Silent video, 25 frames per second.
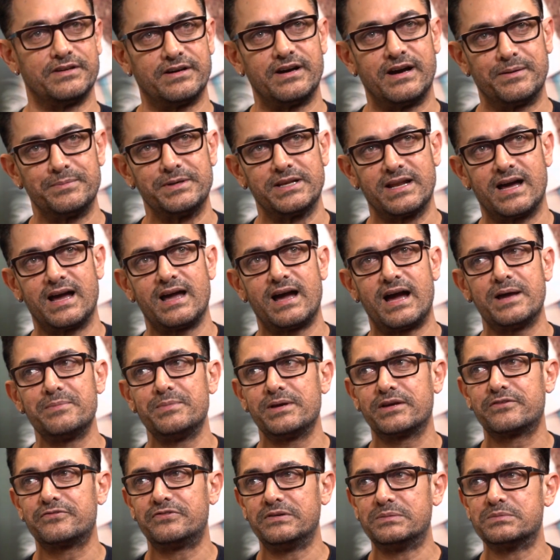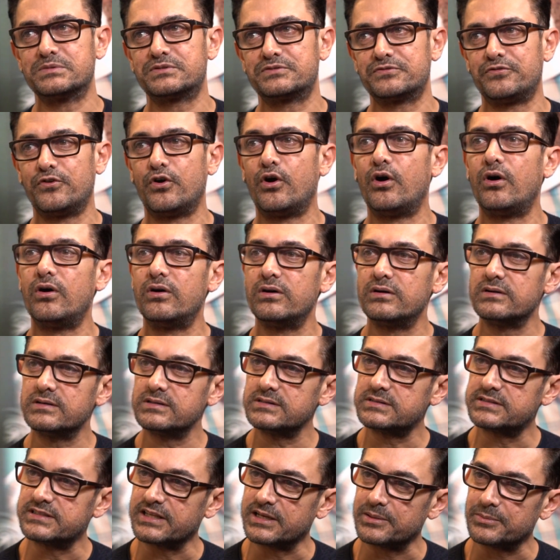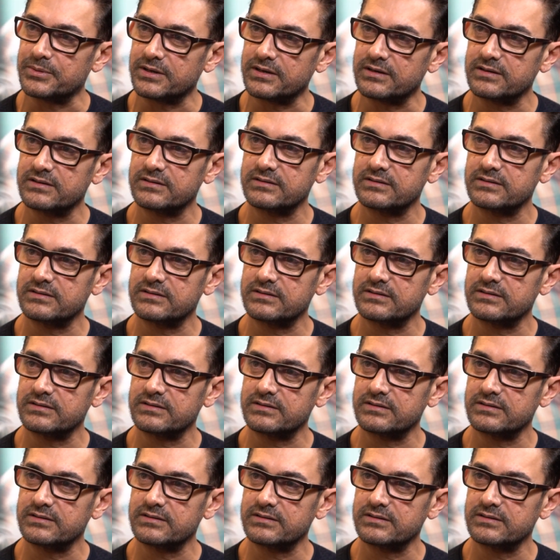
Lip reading: I mean, I make films for cinema.